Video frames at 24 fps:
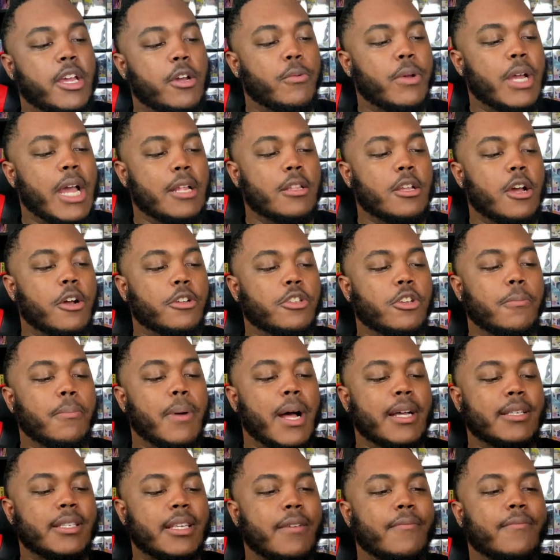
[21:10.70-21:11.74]
here, we got Naruto
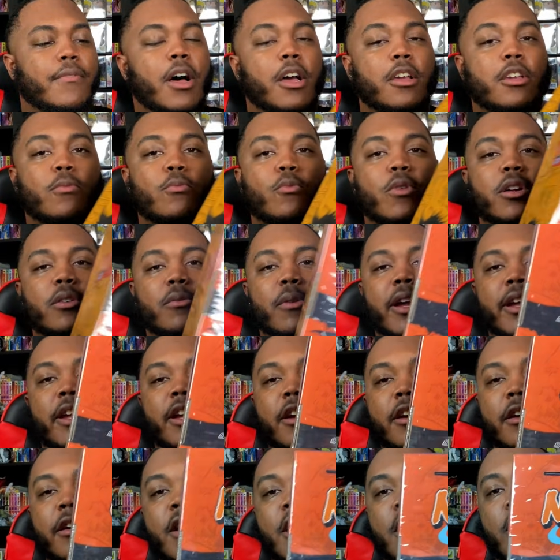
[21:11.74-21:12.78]
Box Set Volume 1 right
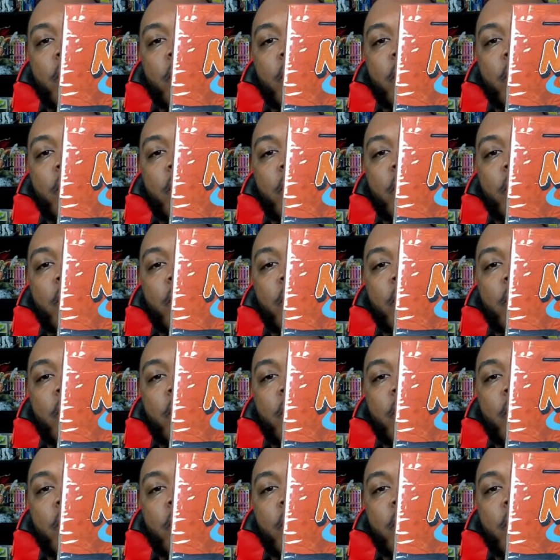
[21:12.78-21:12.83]
here,